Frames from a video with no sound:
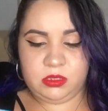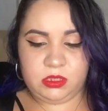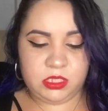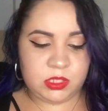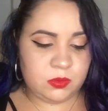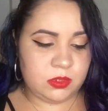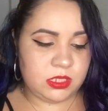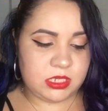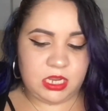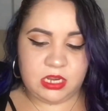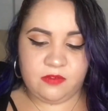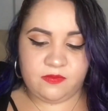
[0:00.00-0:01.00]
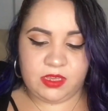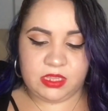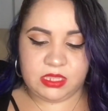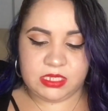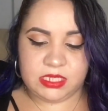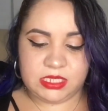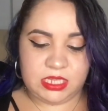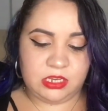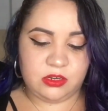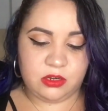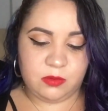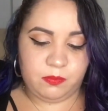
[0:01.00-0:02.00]
this one's kind of like the
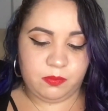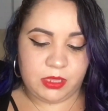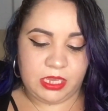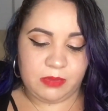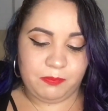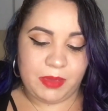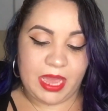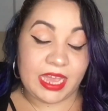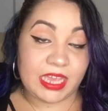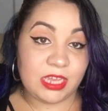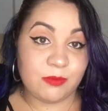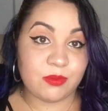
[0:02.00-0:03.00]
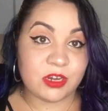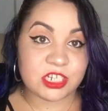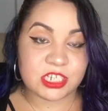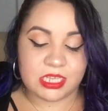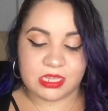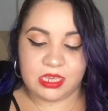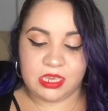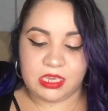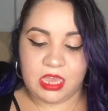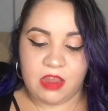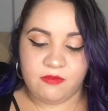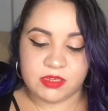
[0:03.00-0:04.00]
standard like packing brush that
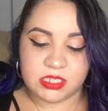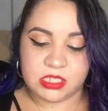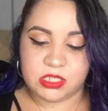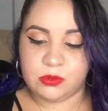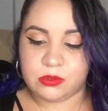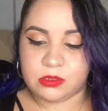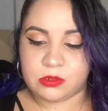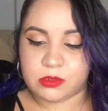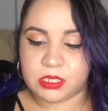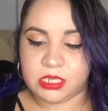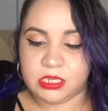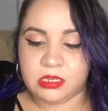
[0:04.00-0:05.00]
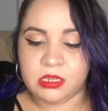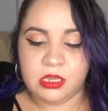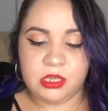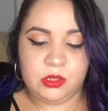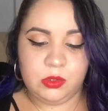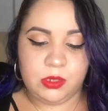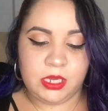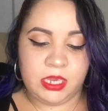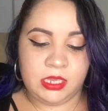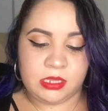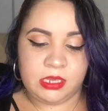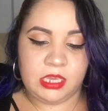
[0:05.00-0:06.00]
like ever since you were a little kid you get
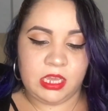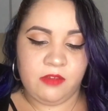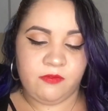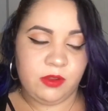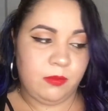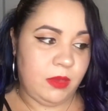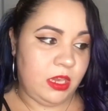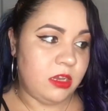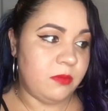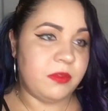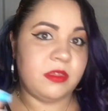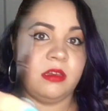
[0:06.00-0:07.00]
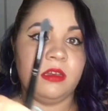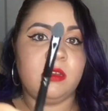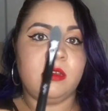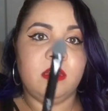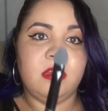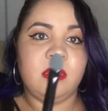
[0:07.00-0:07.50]
in like every makeup thing.